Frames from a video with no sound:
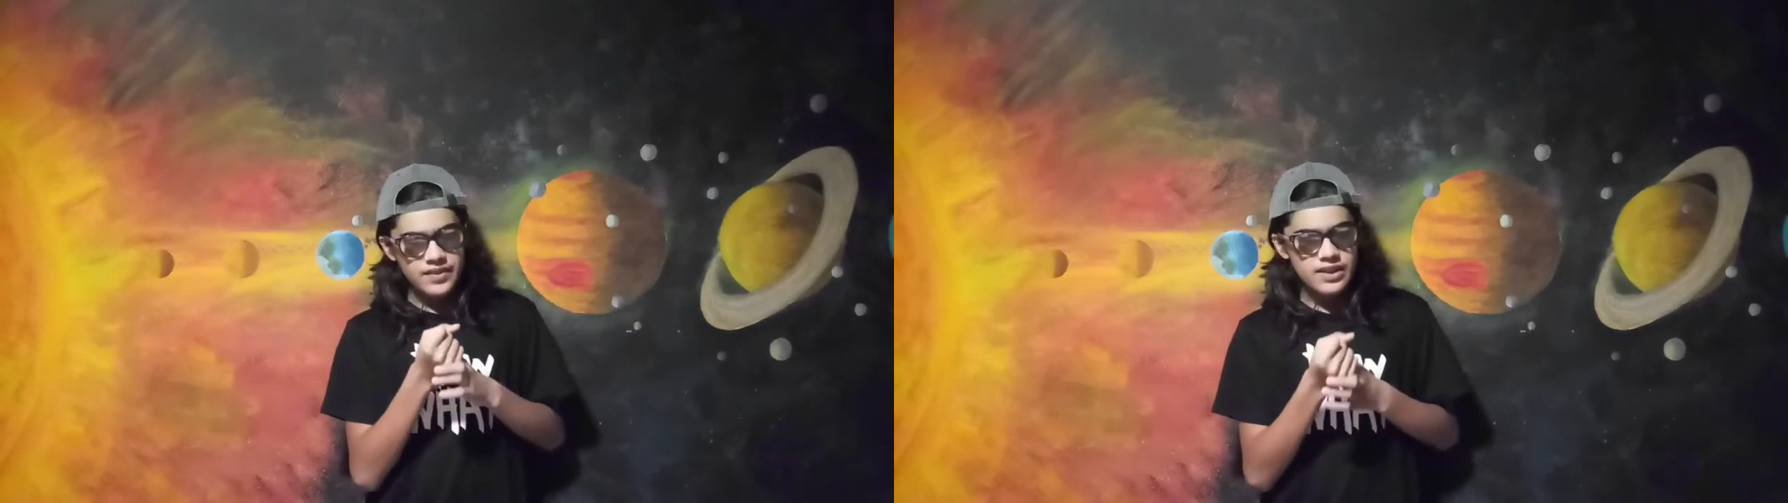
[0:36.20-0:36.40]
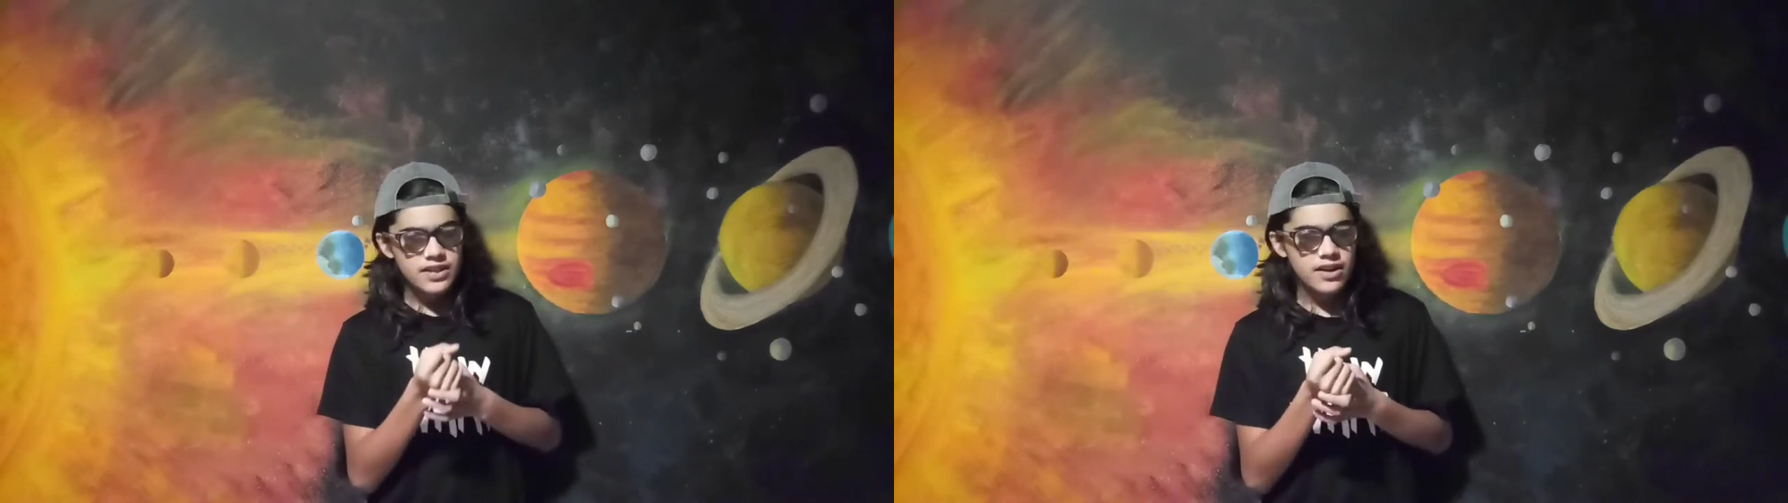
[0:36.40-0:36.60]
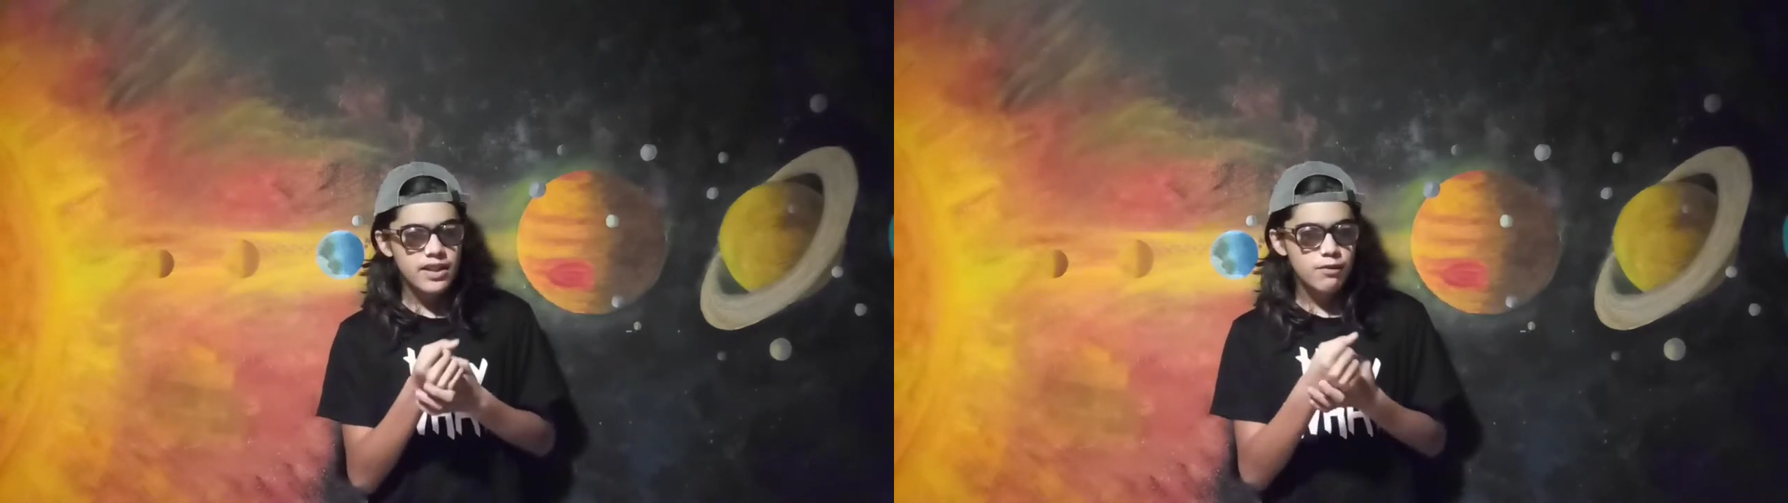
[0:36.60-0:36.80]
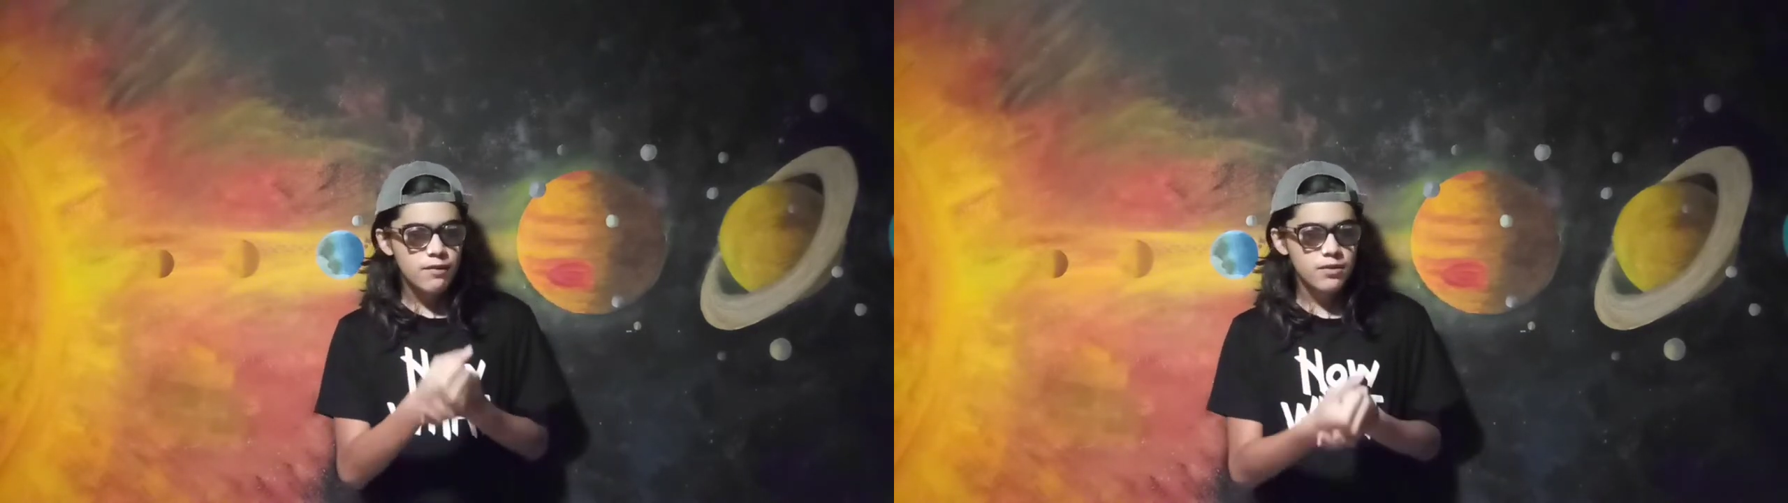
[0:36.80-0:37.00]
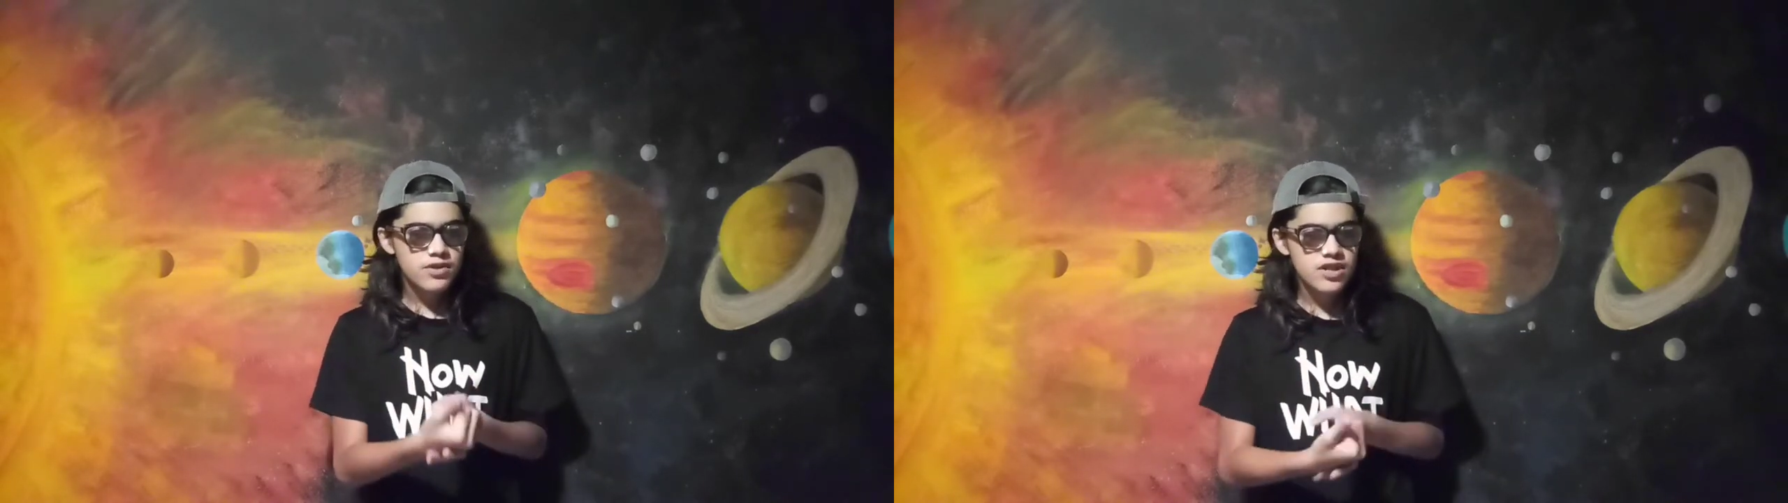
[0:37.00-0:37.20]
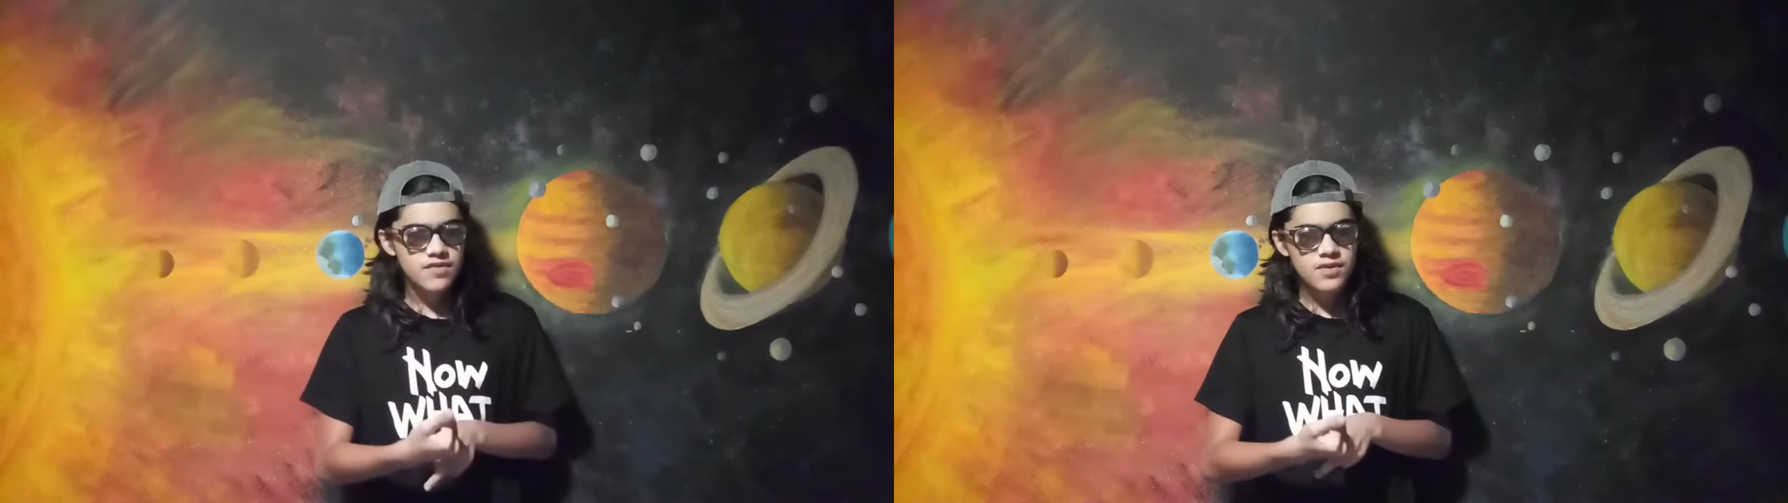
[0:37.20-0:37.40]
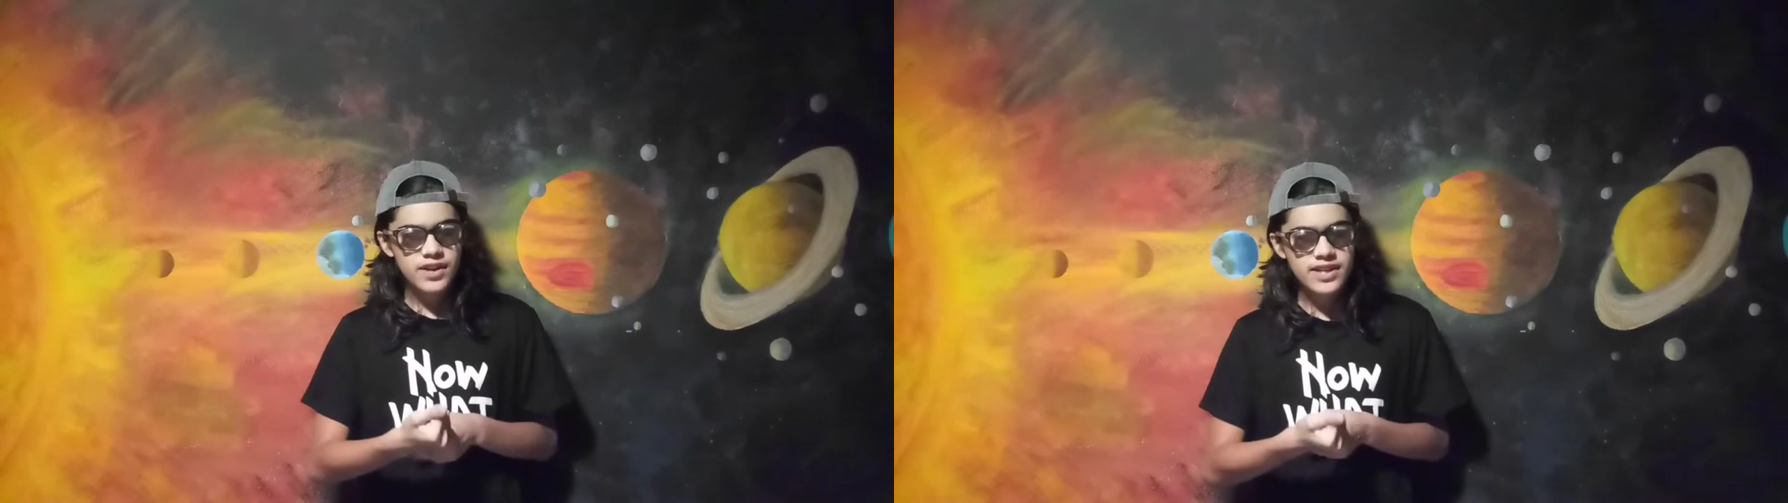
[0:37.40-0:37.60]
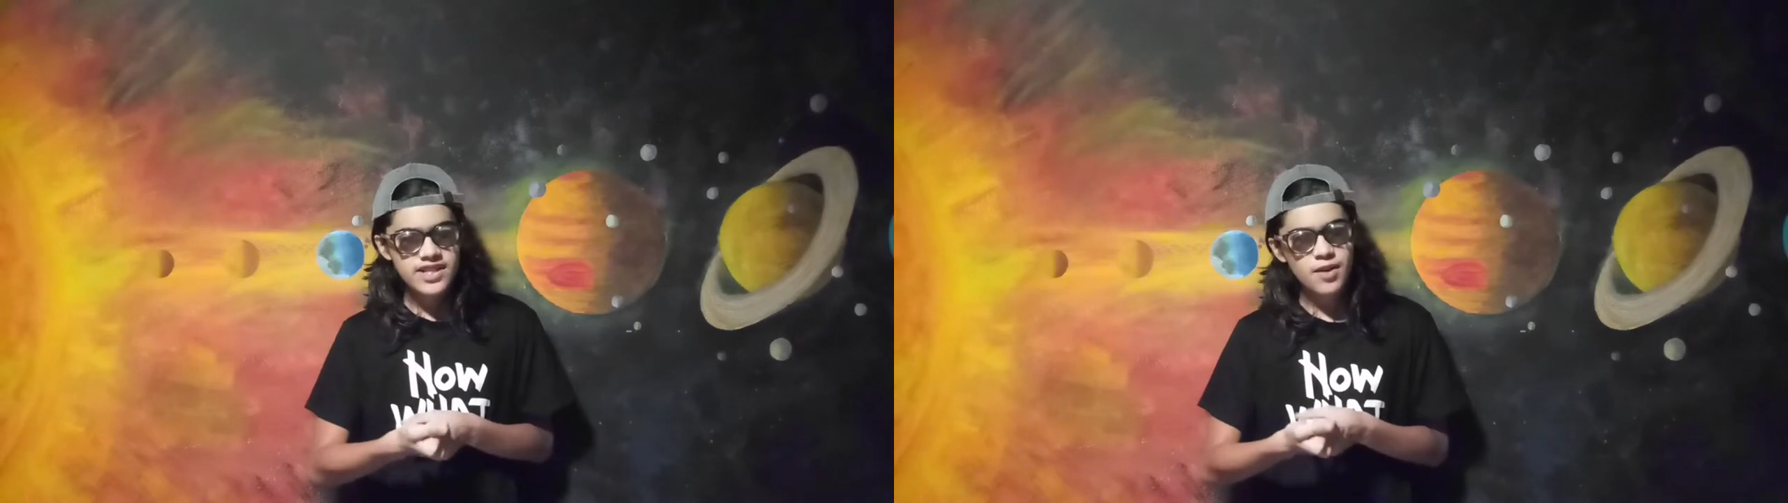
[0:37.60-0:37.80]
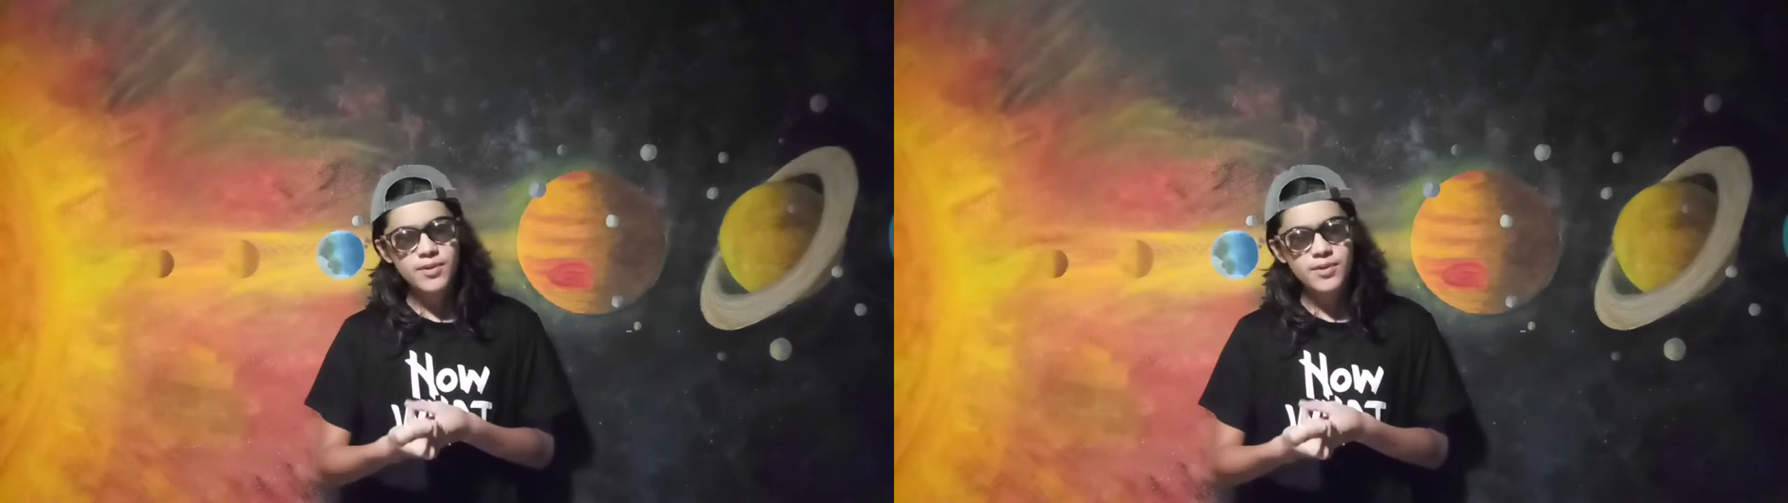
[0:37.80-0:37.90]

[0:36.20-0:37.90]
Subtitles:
started the revolution of Tunisia,